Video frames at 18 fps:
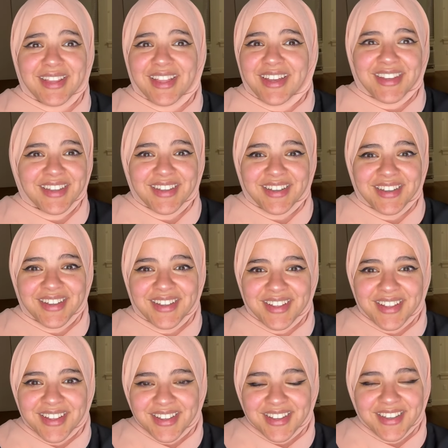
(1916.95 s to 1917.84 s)
like,
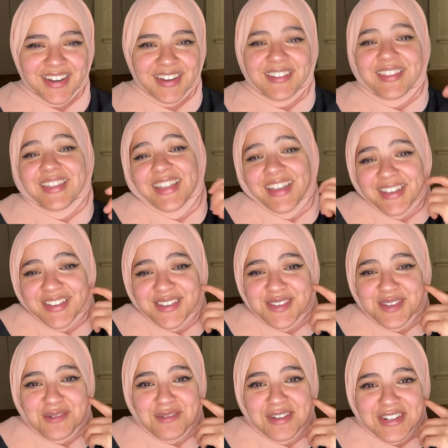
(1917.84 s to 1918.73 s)
you know, thank
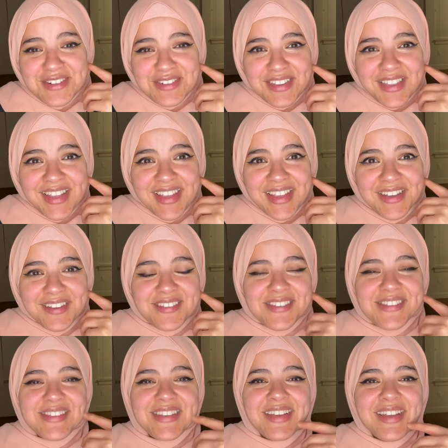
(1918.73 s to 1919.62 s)
you so much for the
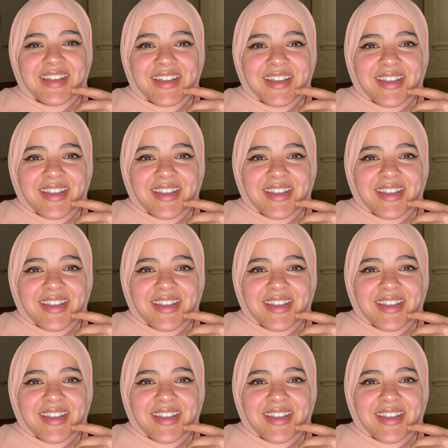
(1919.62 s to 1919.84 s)
gifts.